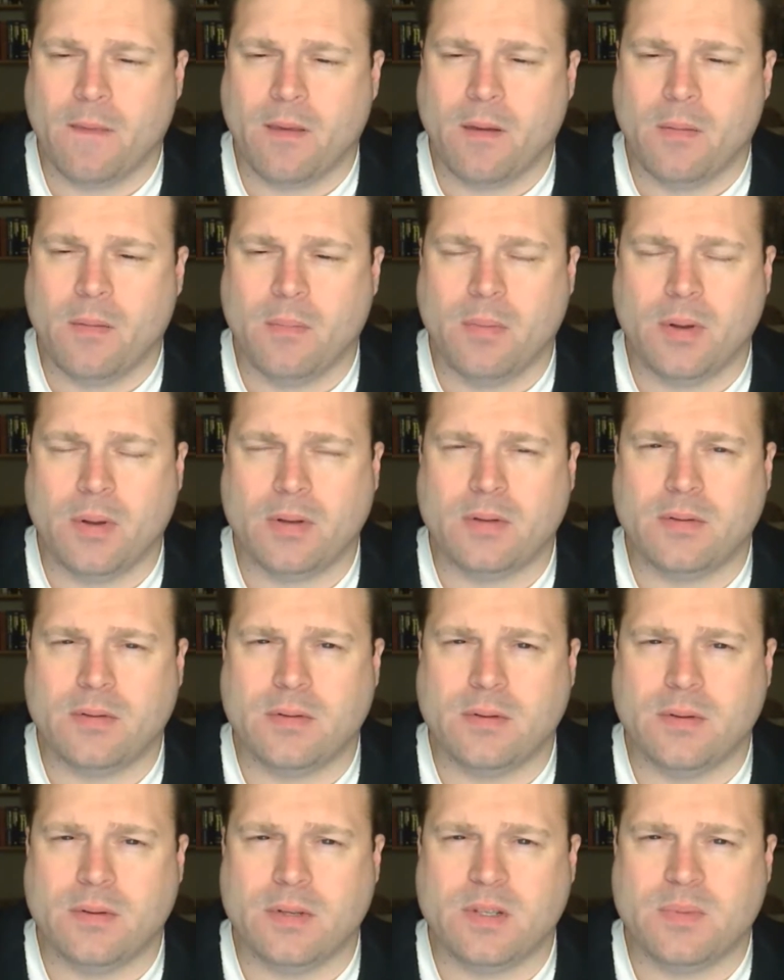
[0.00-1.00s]
But
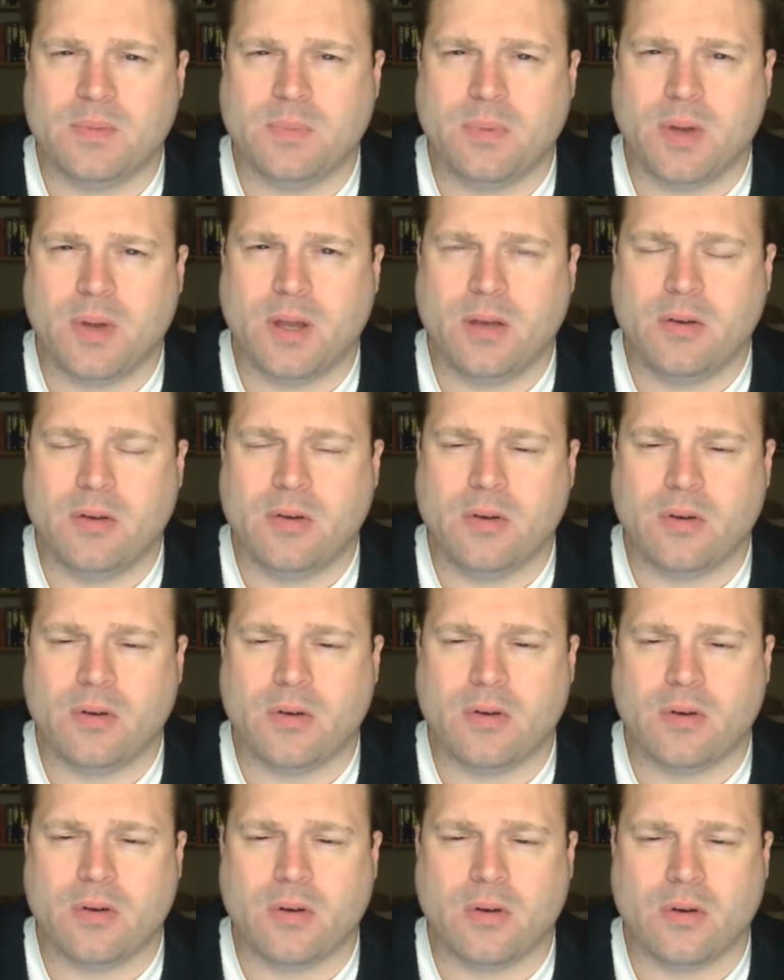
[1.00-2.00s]
despite
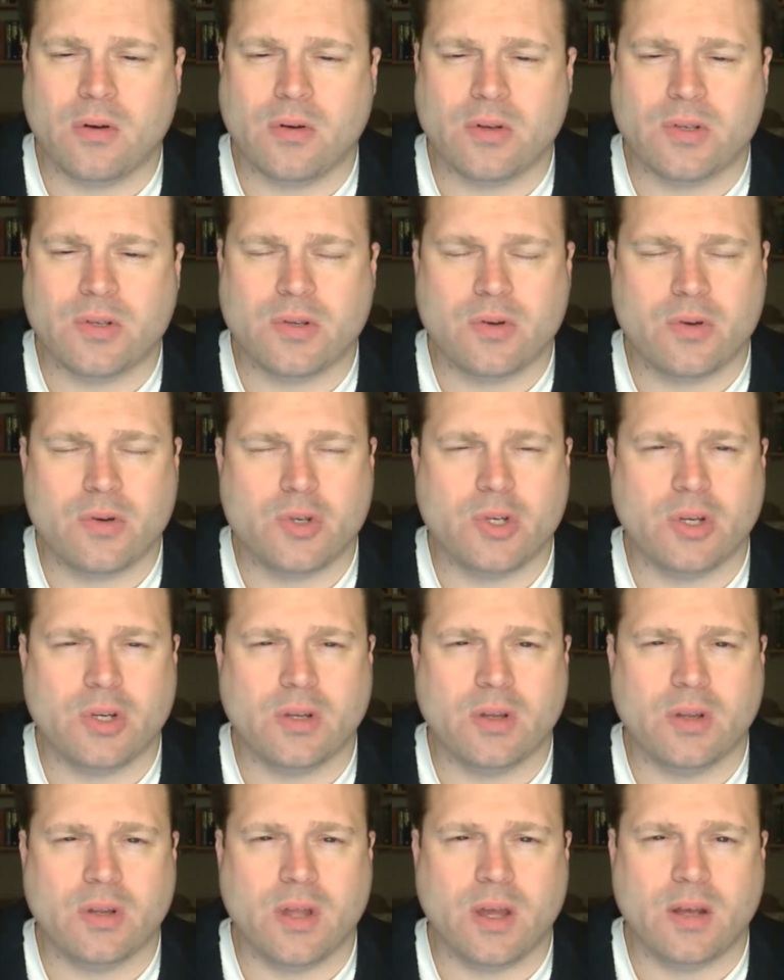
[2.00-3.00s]
her
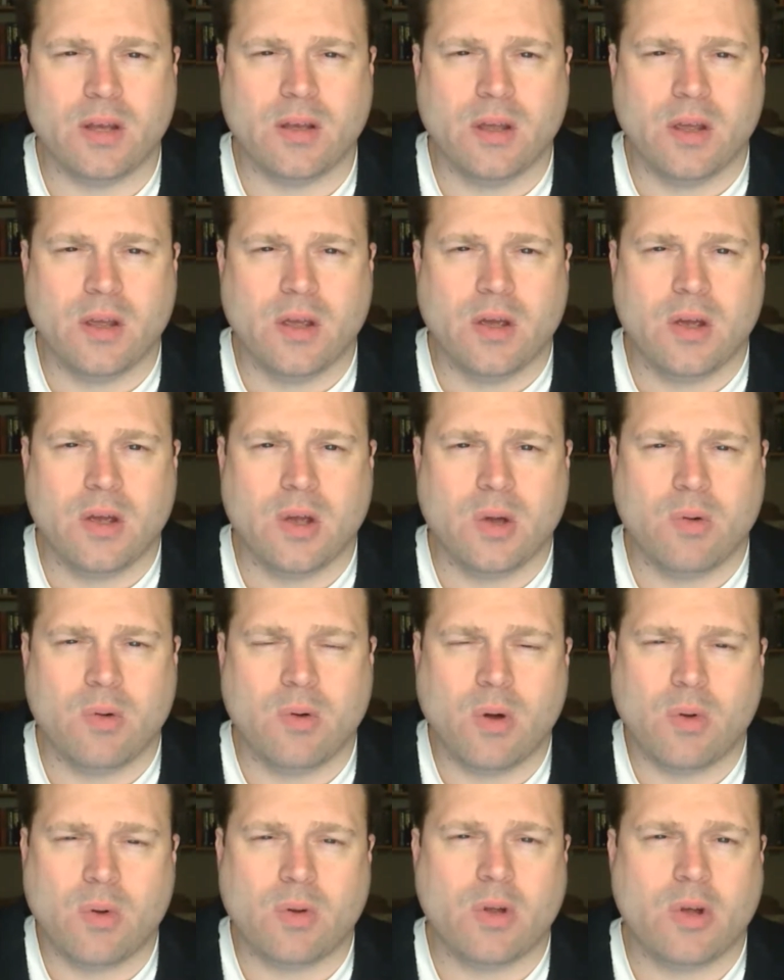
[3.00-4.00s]
assertion that
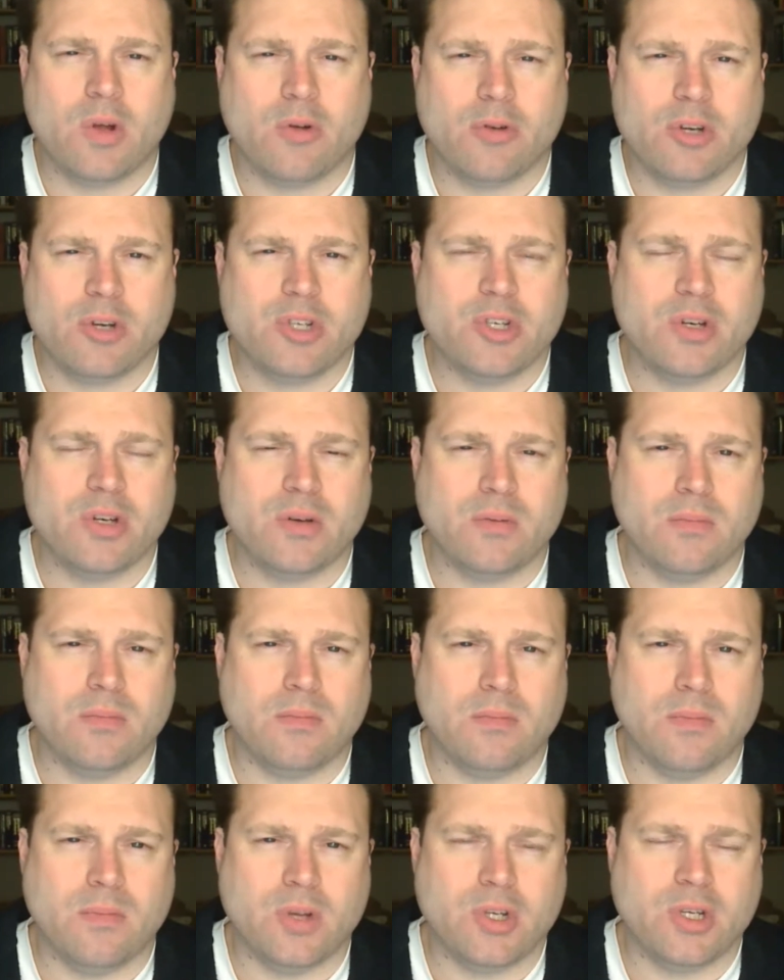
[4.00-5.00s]
quote, Christian
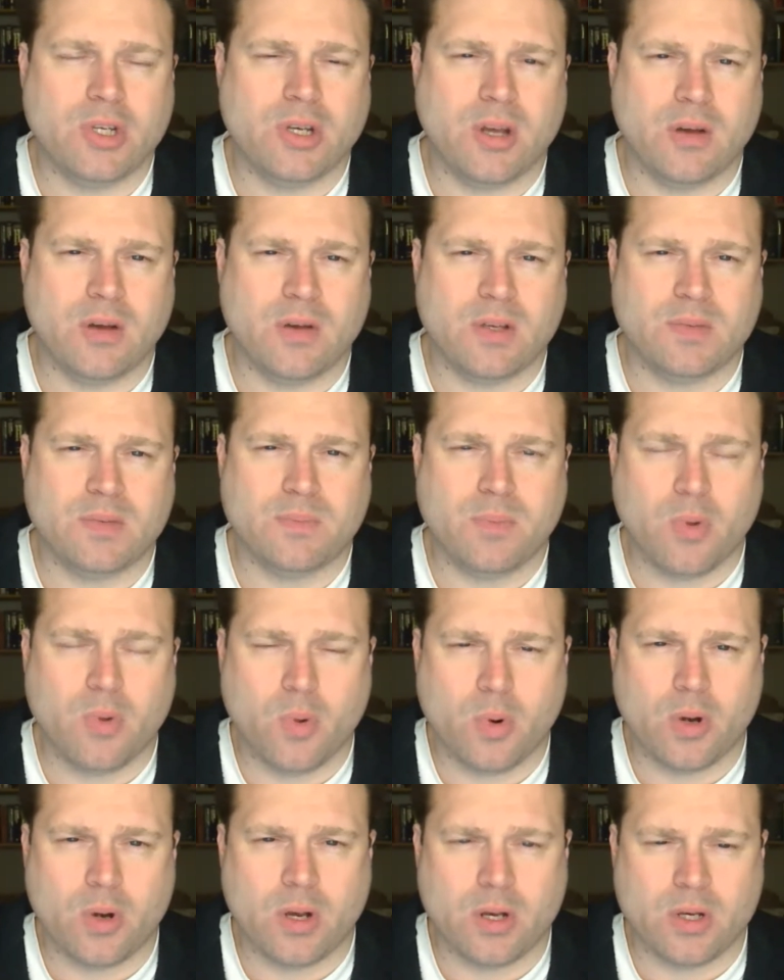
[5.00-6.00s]
missionaries
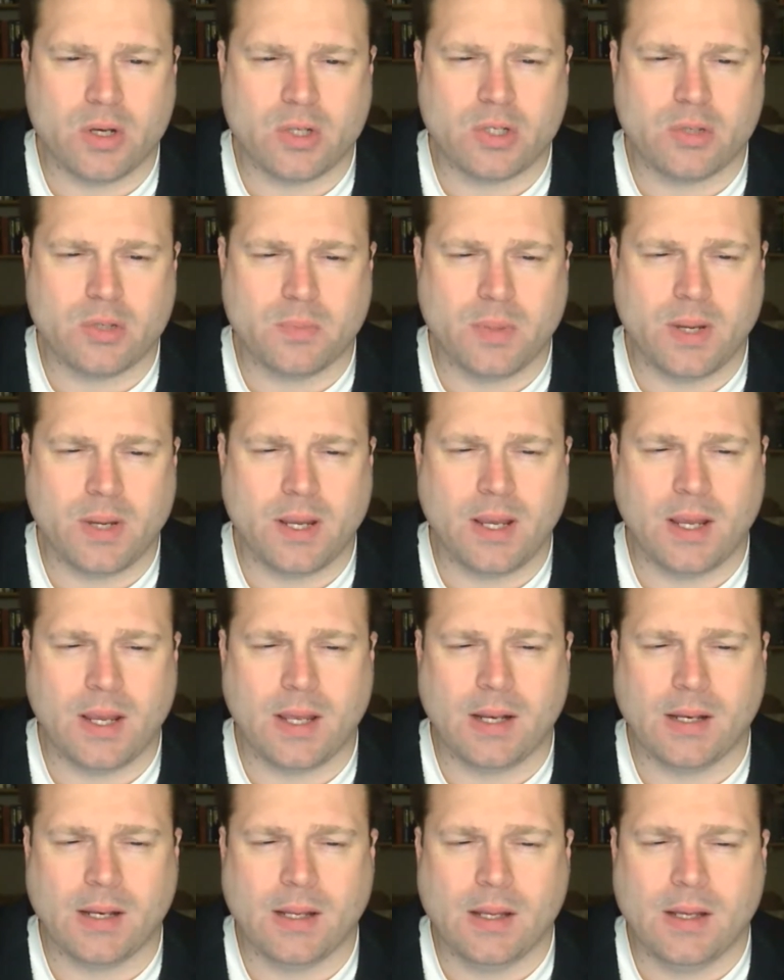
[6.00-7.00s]
poured into
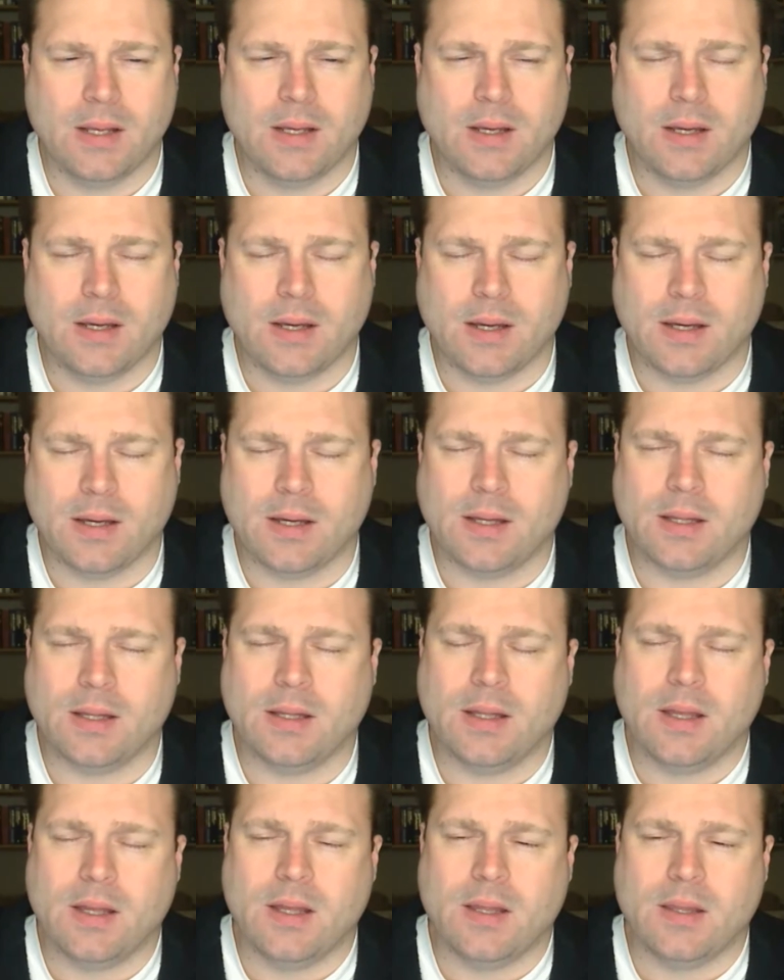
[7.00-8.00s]
Japan.
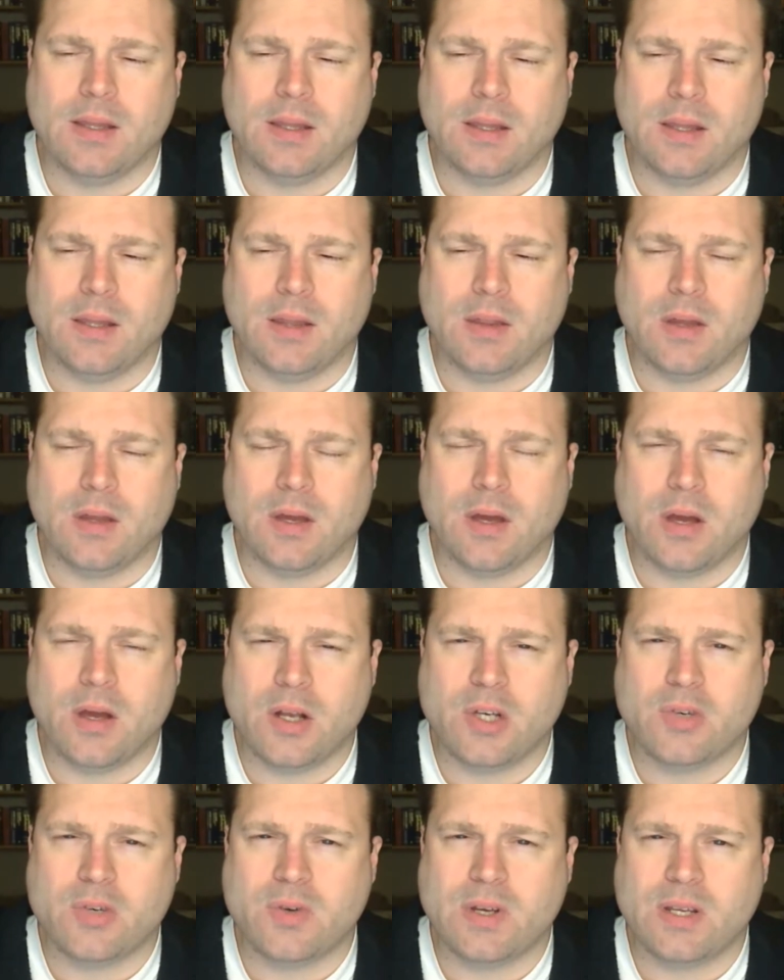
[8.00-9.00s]
The
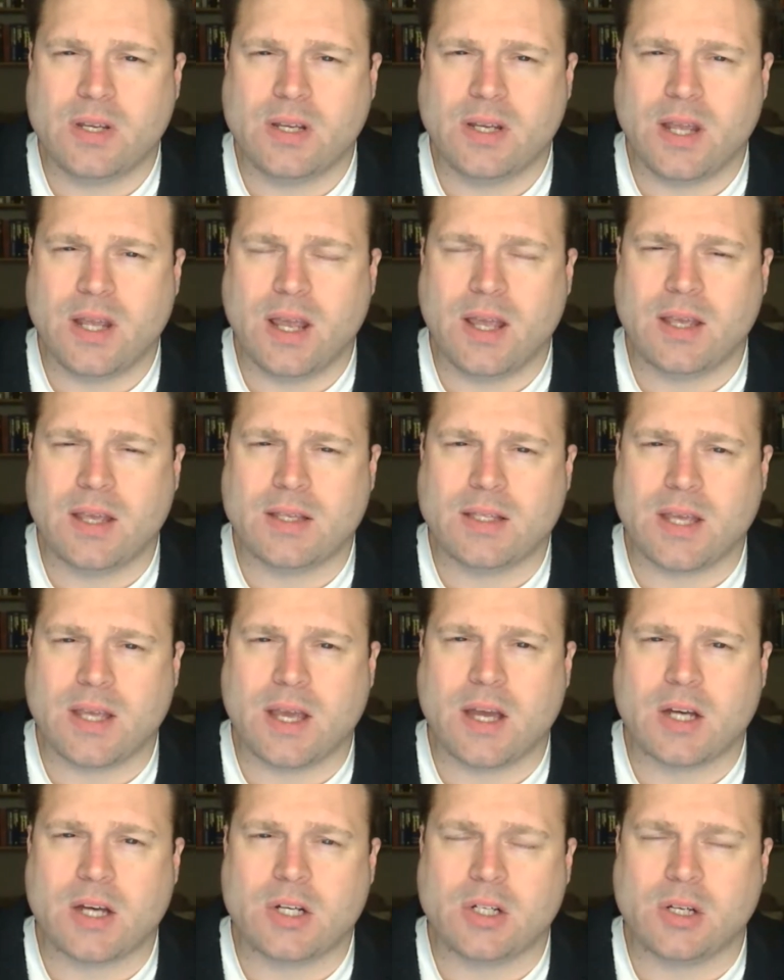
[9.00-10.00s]
country today is
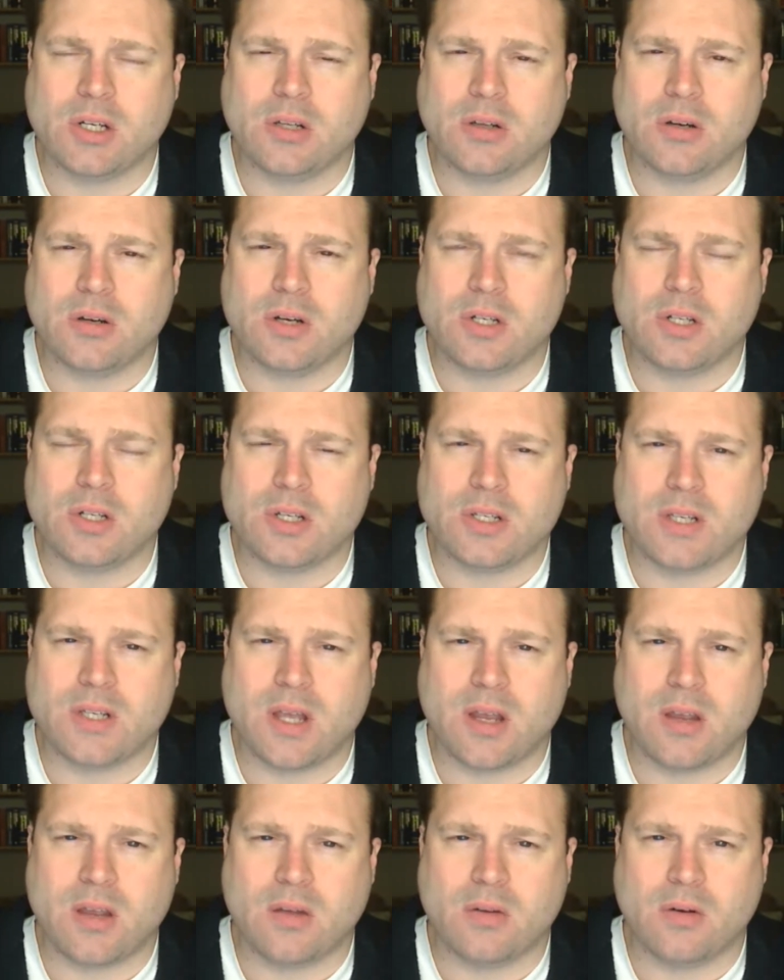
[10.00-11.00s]
actually largely
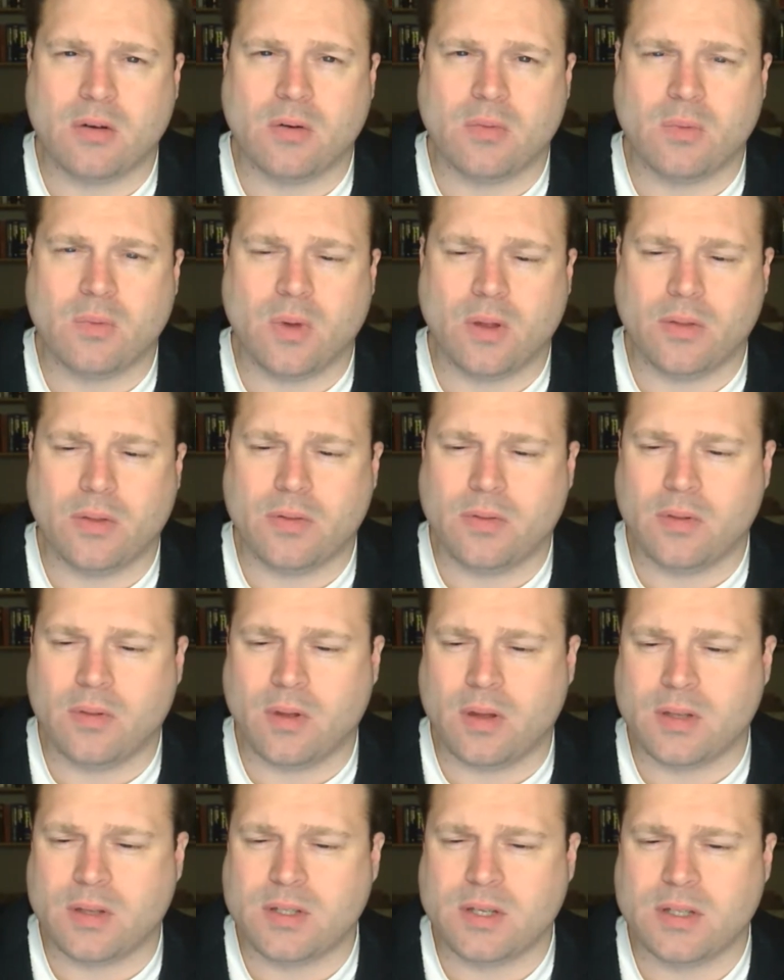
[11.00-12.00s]
secular, with
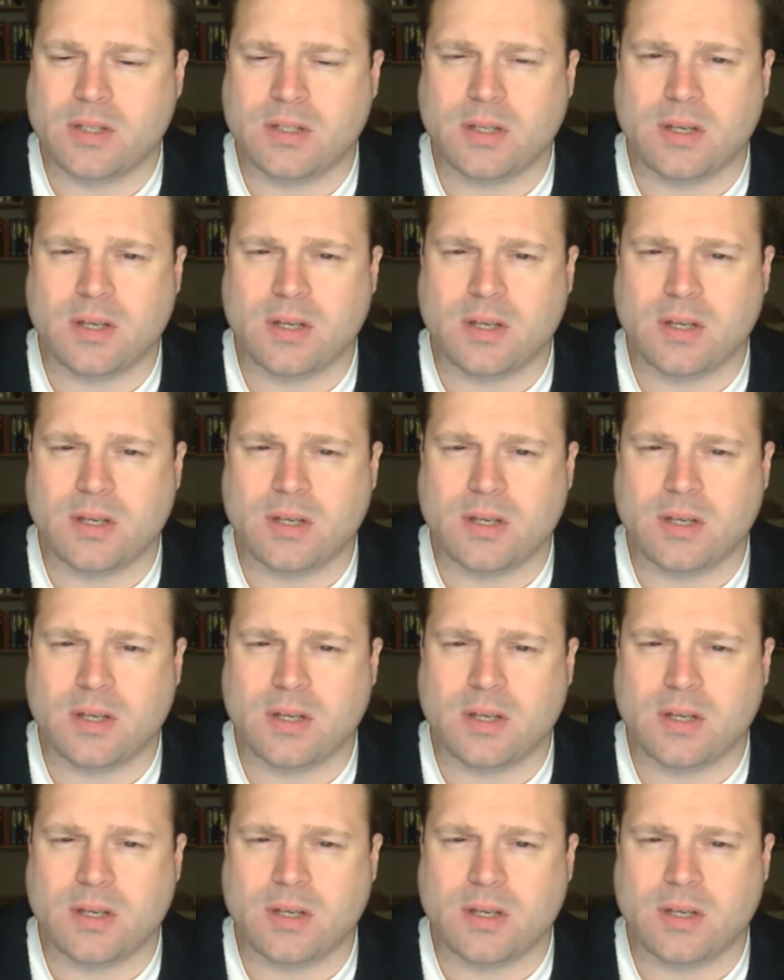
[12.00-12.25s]
60 to